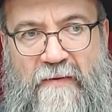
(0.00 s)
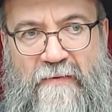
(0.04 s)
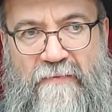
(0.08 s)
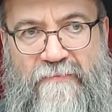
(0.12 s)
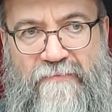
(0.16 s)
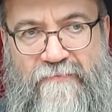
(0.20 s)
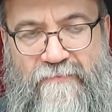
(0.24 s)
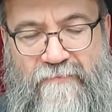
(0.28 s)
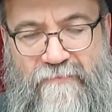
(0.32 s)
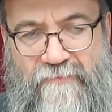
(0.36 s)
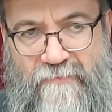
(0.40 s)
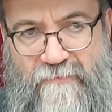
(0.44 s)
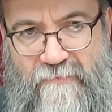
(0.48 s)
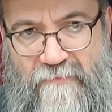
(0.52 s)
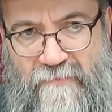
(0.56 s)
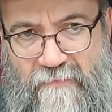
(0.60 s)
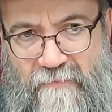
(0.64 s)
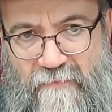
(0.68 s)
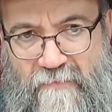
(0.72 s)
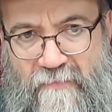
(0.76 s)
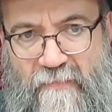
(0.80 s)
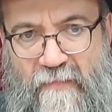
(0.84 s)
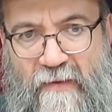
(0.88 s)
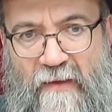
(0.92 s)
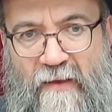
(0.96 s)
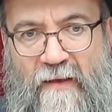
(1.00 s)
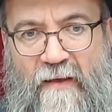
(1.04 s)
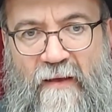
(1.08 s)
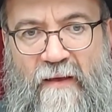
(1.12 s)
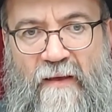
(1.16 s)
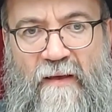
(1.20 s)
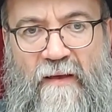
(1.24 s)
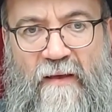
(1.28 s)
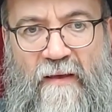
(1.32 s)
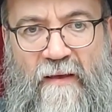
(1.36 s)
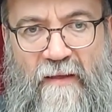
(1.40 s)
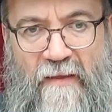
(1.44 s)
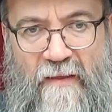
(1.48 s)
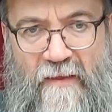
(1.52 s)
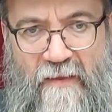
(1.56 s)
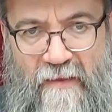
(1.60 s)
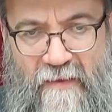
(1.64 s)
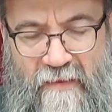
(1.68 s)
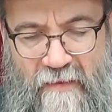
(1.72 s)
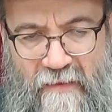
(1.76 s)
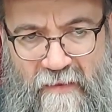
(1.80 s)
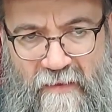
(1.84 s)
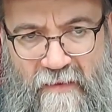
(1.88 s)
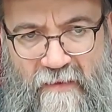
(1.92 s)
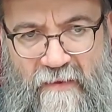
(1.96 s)

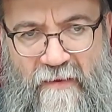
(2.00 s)
(silence)